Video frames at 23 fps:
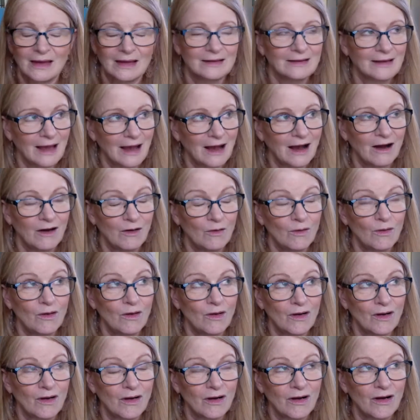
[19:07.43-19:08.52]
Now,
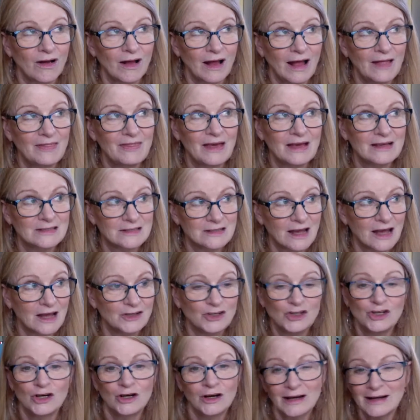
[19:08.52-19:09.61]
and they said,
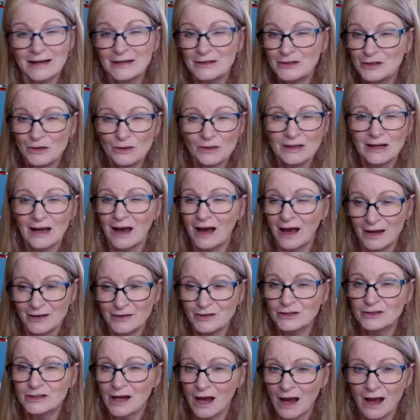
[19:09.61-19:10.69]
you're going to do it
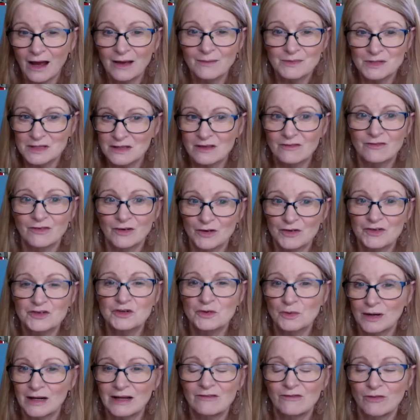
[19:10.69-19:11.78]
100 times in the first
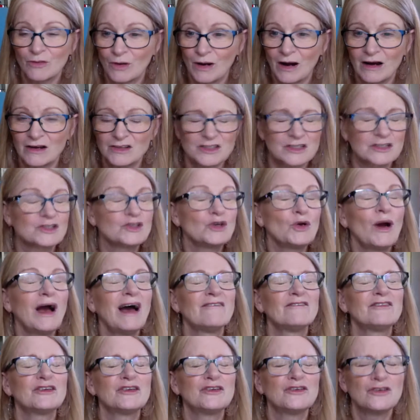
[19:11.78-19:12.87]
24 hours because you have
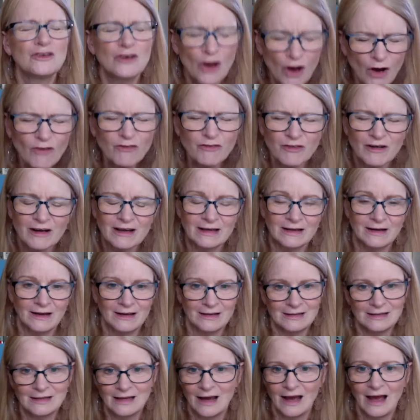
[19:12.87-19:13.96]
no freaking
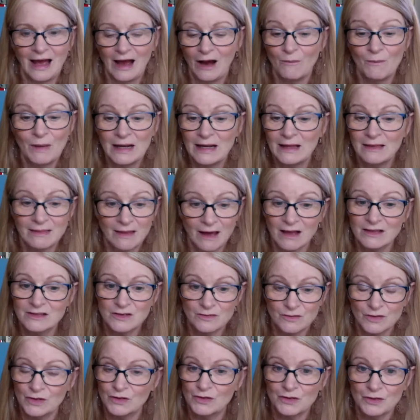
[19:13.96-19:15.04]
idea how many thoughts of
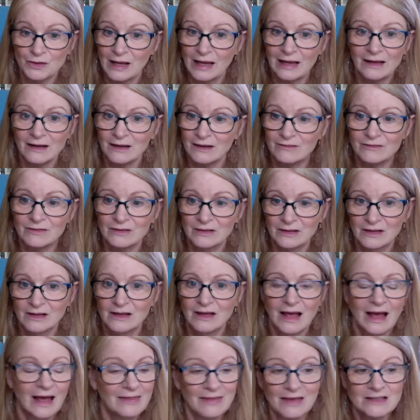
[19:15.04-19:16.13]
yours are negative.
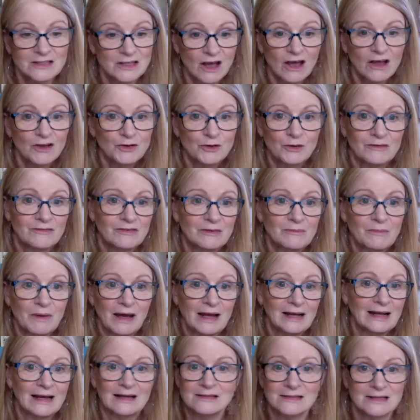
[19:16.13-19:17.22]
And that's all driven by
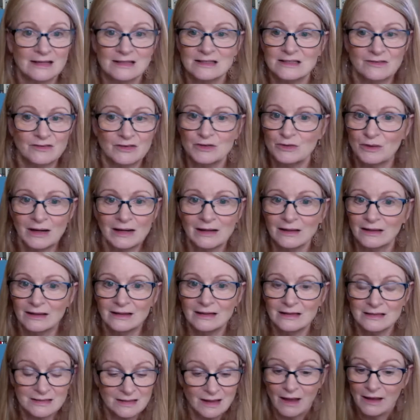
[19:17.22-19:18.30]
an excess of adrenaline.